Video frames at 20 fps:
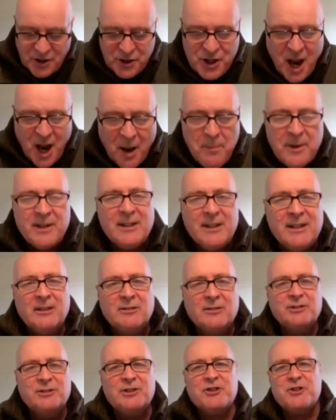shepherded
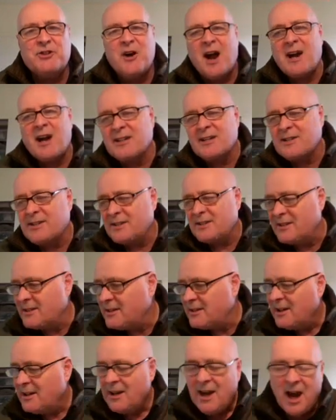onto tracks
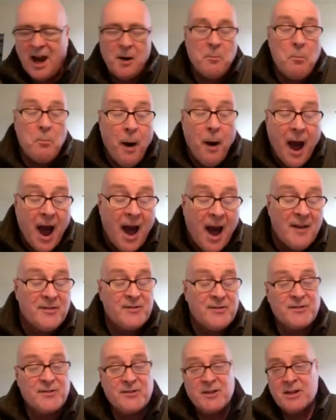and
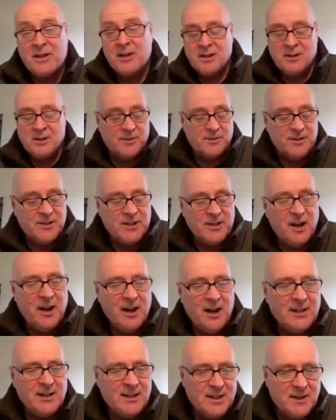paths with
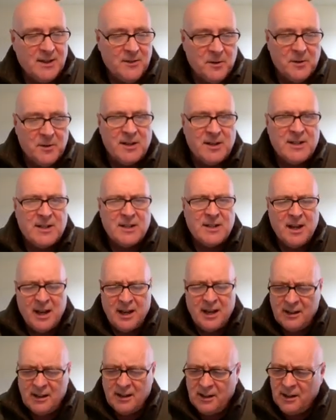signs everywhere
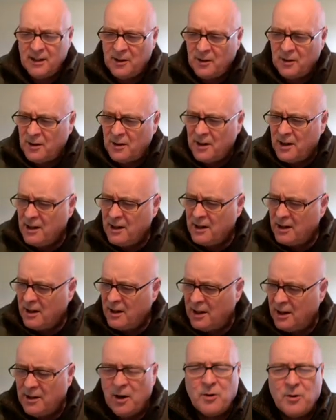saying, you know,
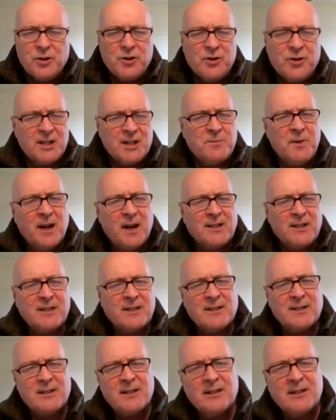no
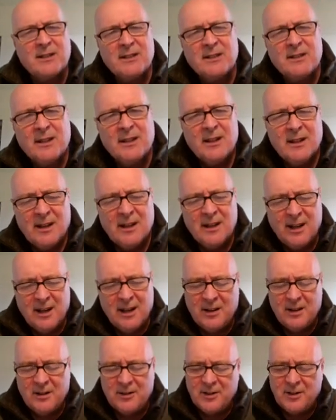trespassers,
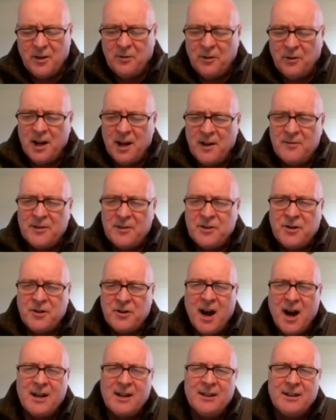and don't leave the
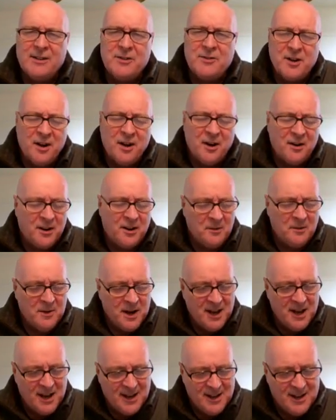track, and you can't come
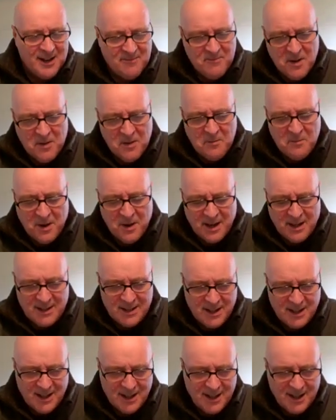in here,
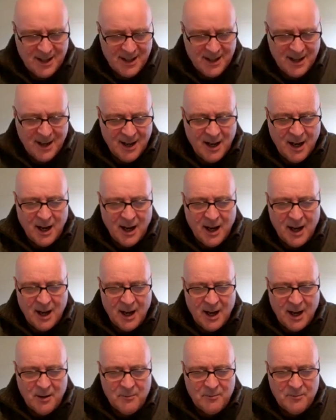basically.
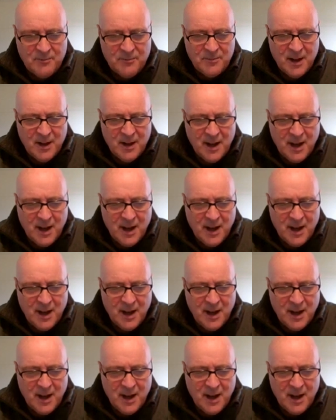And